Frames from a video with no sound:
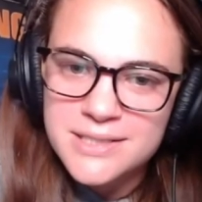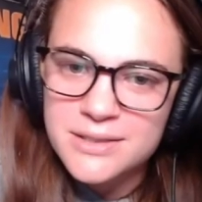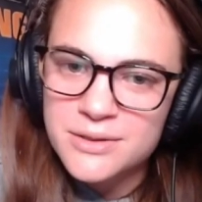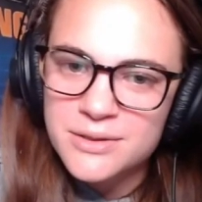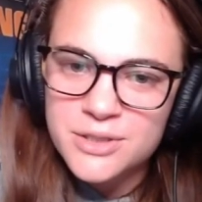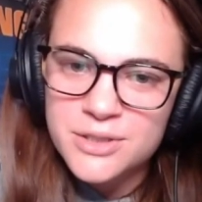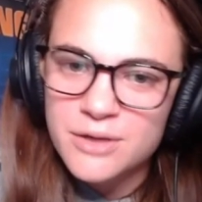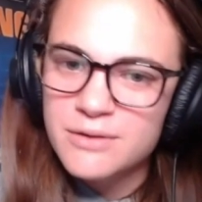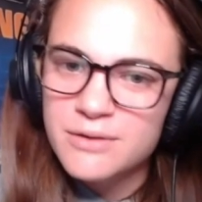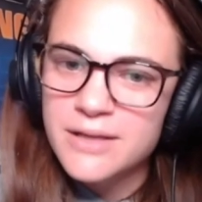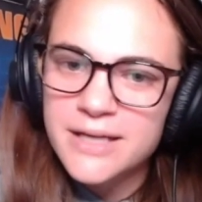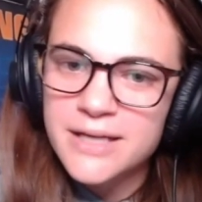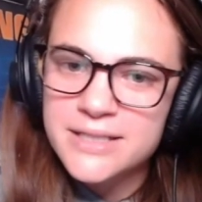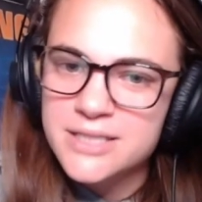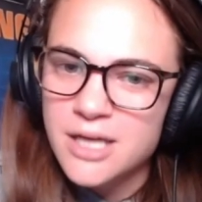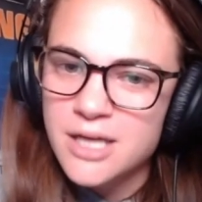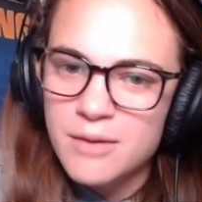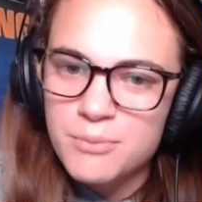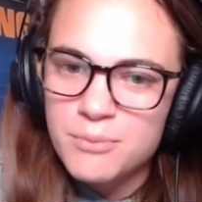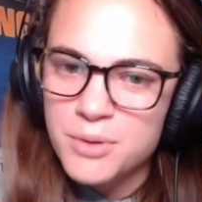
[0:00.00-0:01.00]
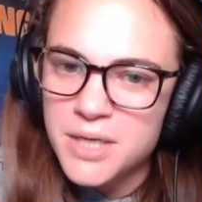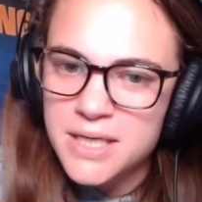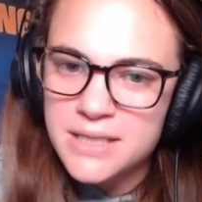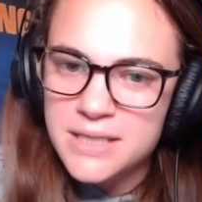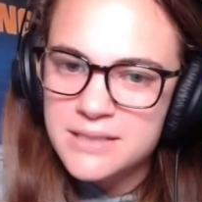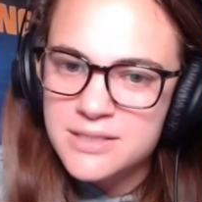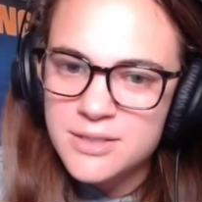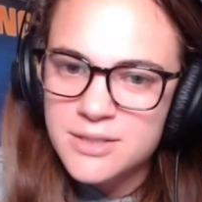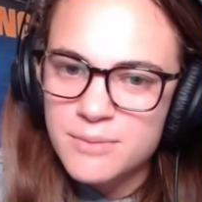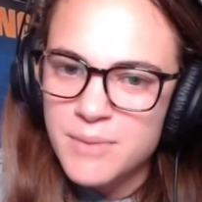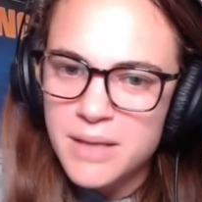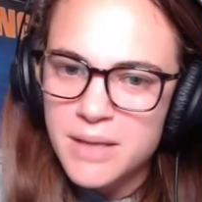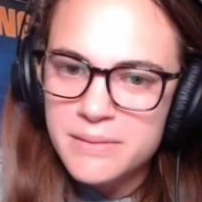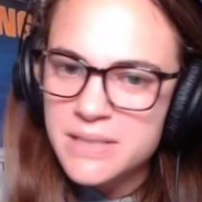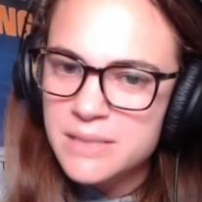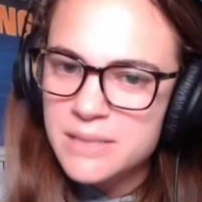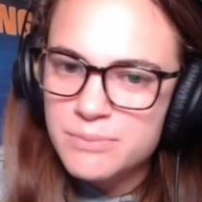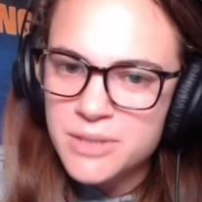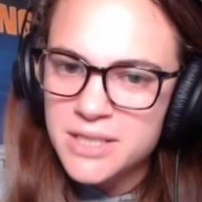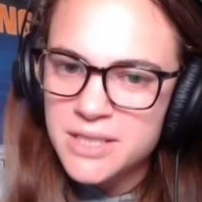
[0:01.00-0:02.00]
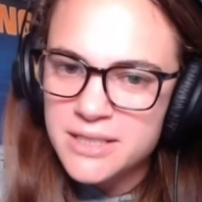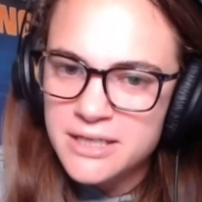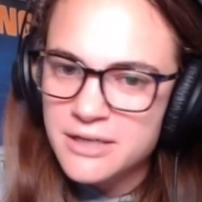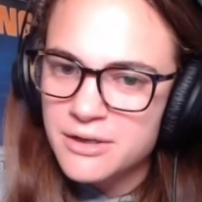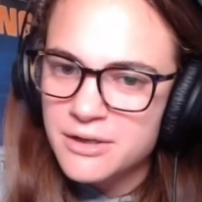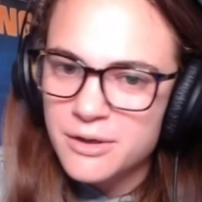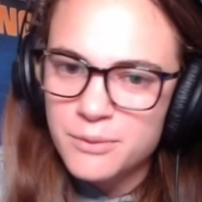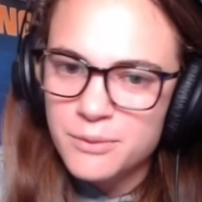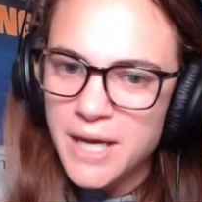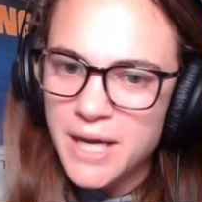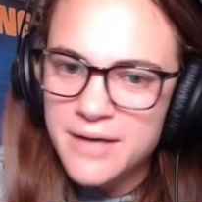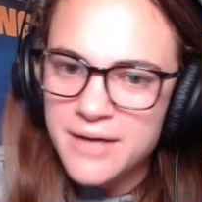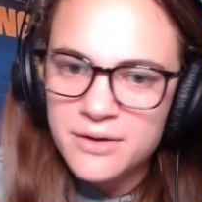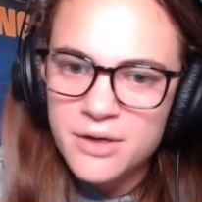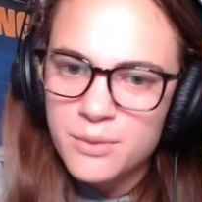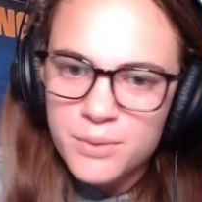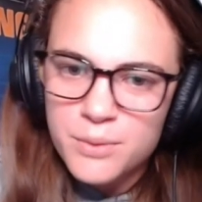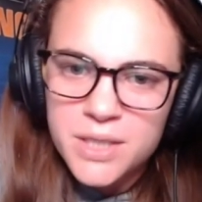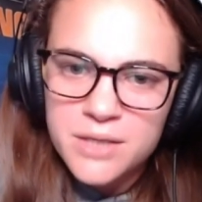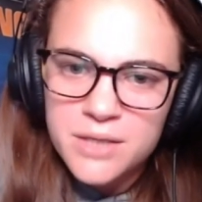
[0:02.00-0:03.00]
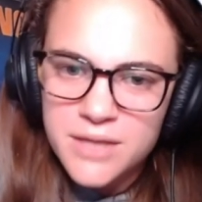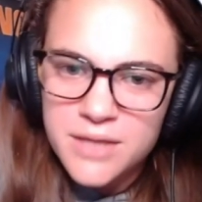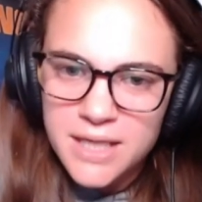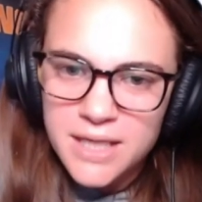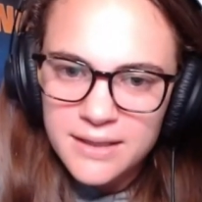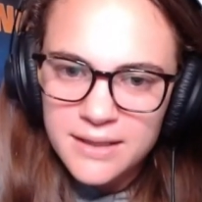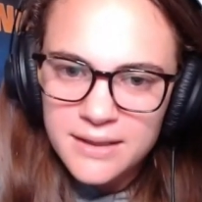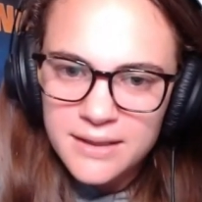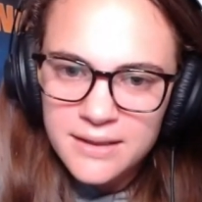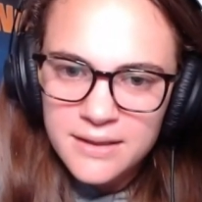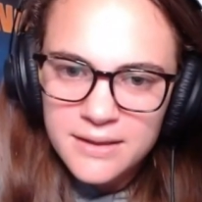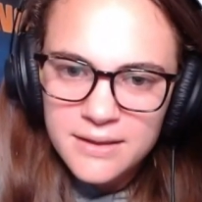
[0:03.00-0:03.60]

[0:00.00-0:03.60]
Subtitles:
still don't like Tom Brady. So maybe he'd be a hero. I don't know. What do you think?